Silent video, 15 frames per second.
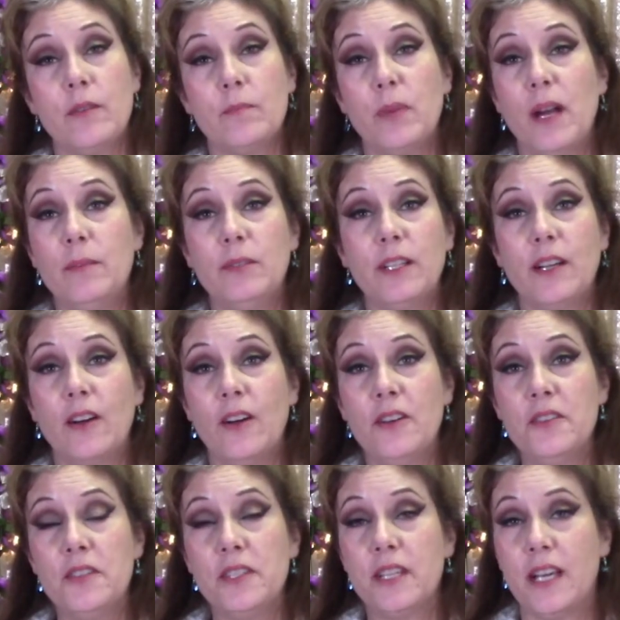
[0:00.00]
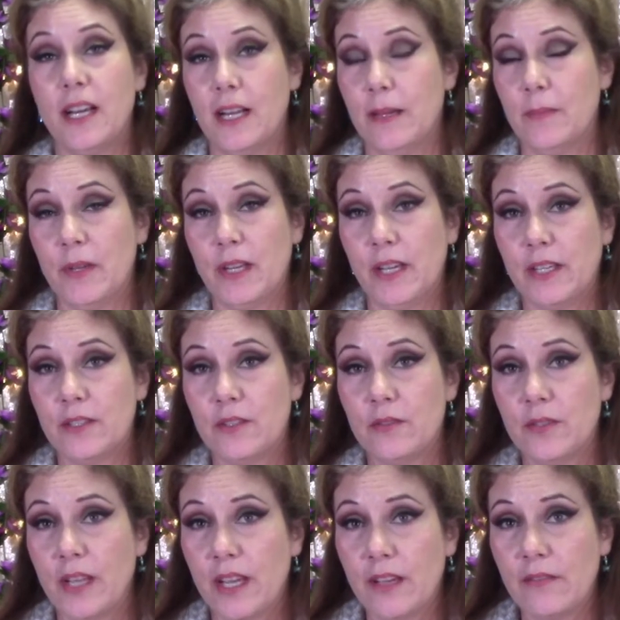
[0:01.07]
public all the time and I
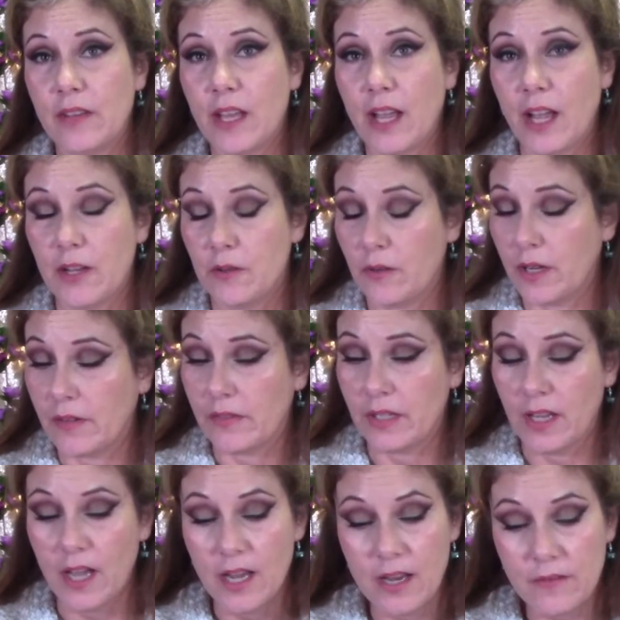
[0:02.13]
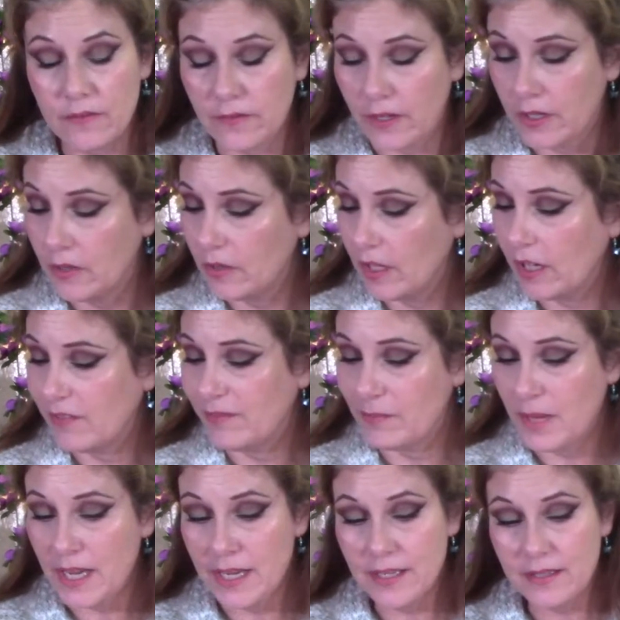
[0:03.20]
don't have a knife, I don't have
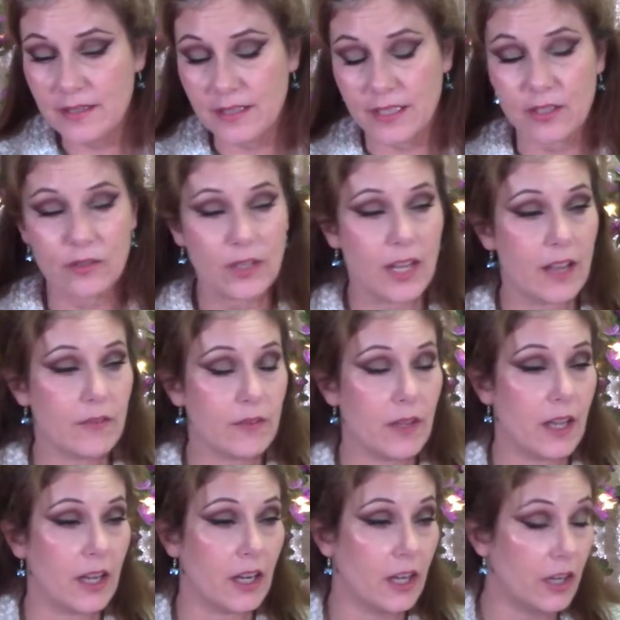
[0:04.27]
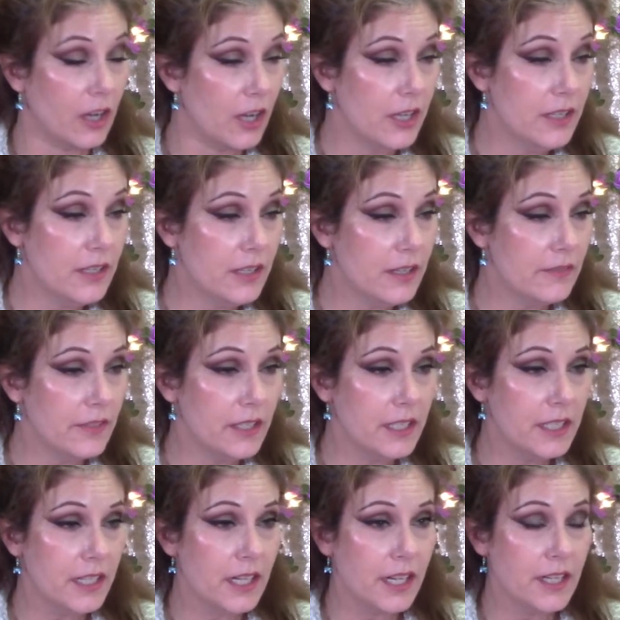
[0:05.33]
mace, I don't have a gun of
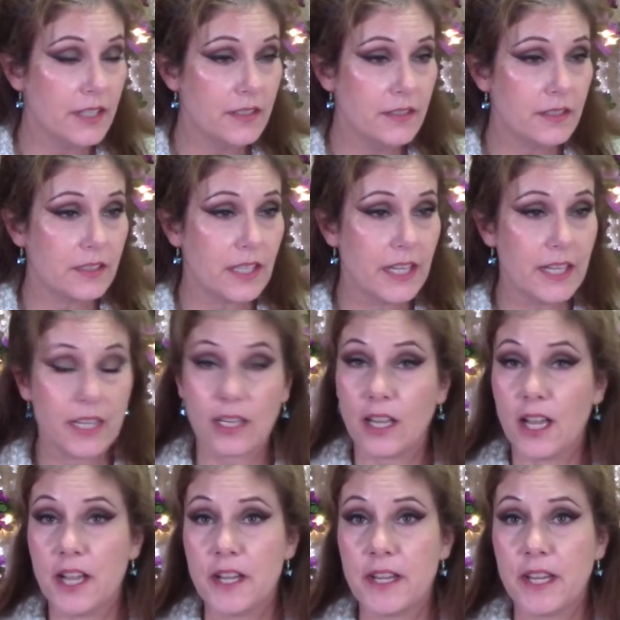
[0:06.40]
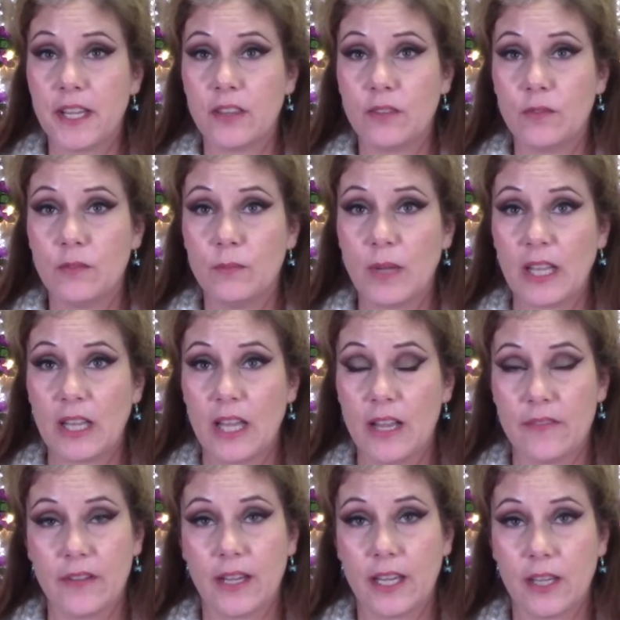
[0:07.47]
any kind, like, and I get through my
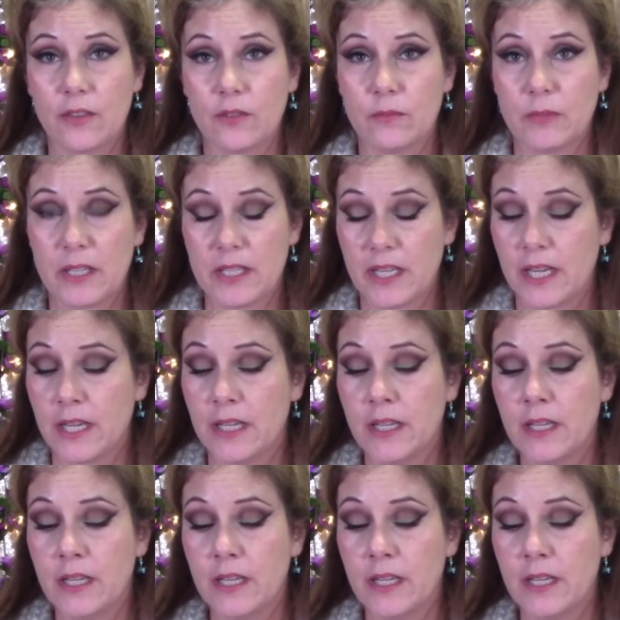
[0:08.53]
life, I get through my day.